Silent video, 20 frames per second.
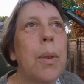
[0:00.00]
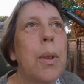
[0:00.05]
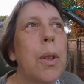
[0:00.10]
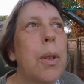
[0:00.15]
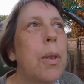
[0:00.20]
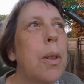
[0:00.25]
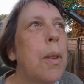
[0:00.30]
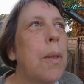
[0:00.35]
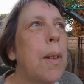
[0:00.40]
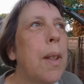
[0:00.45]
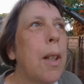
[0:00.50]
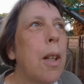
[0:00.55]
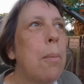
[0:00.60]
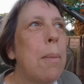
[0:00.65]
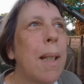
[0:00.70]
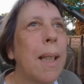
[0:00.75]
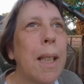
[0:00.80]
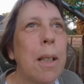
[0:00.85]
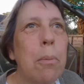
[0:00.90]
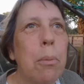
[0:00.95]
the roof, they are
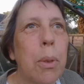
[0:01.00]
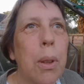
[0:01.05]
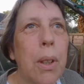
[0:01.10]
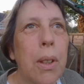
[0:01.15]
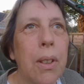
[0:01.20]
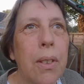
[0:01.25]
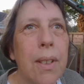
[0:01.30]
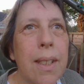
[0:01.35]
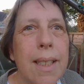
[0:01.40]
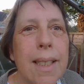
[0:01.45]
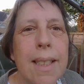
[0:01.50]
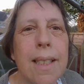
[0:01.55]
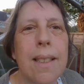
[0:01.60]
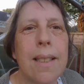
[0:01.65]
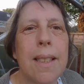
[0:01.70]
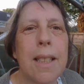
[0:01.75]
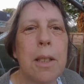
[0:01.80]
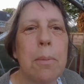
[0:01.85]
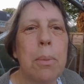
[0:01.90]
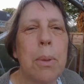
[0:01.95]
making progress,
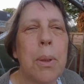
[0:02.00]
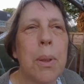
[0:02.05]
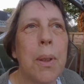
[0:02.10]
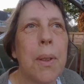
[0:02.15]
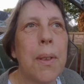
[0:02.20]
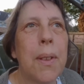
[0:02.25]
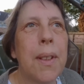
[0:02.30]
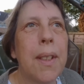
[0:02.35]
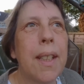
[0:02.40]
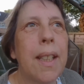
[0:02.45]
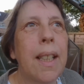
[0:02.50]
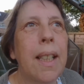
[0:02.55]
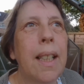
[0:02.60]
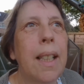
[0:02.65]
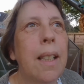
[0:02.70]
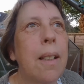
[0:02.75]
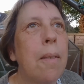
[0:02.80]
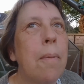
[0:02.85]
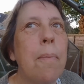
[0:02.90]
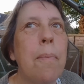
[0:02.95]
starting to put on
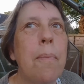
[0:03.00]
the